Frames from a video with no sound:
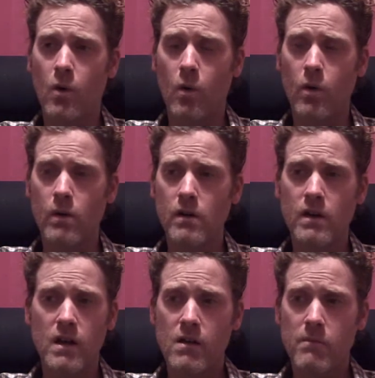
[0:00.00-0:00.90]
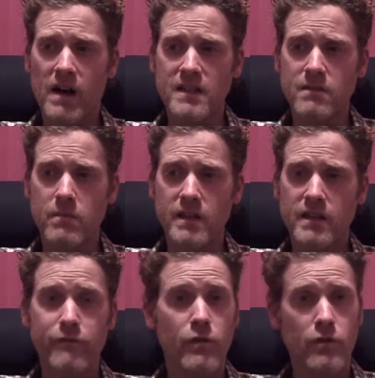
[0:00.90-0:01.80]
or possibly
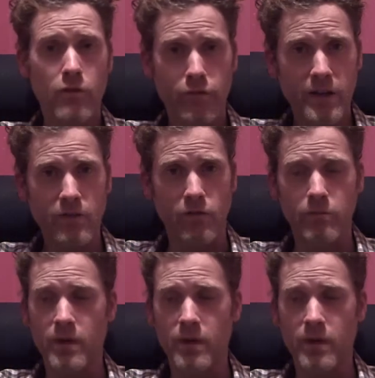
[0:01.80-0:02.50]
further afield.